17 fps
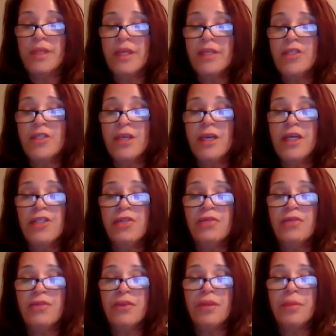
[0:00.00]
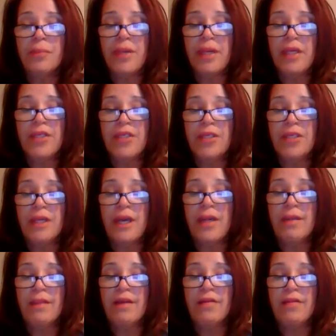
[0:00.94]
Education for the patient
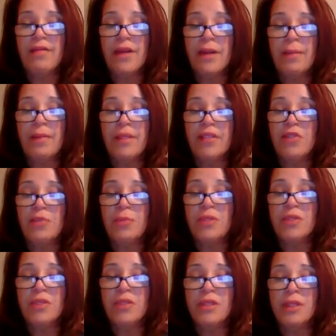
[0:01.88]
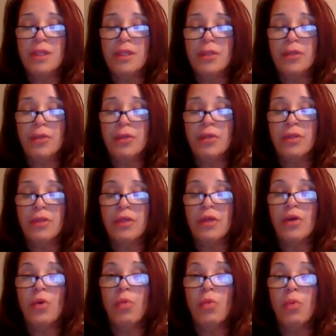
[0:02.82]
and their families must include
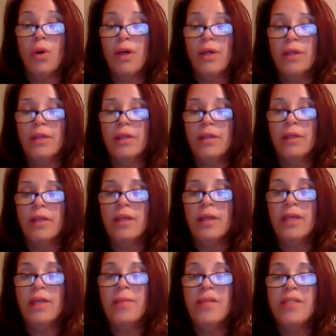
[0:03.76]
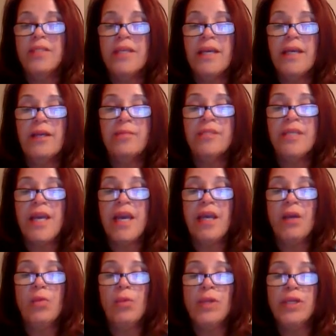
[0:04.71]
1. It may take up to
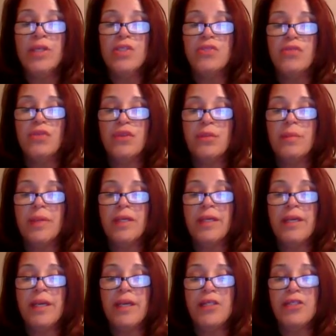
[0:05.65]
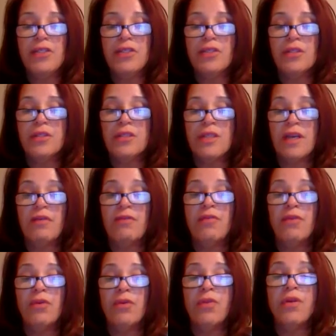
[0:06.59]
8 weeks for the medication to take
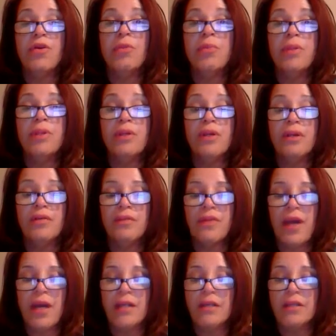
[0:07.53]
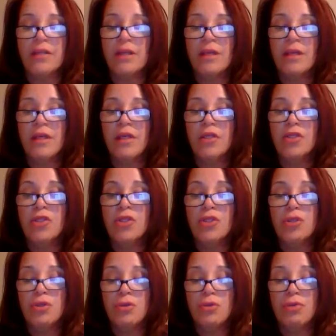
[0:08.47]
full therapeutic effect.
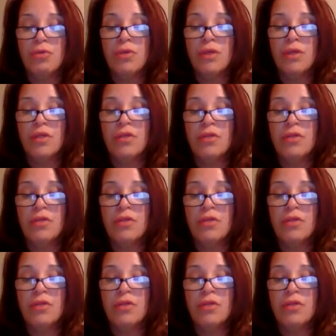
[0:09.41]
2.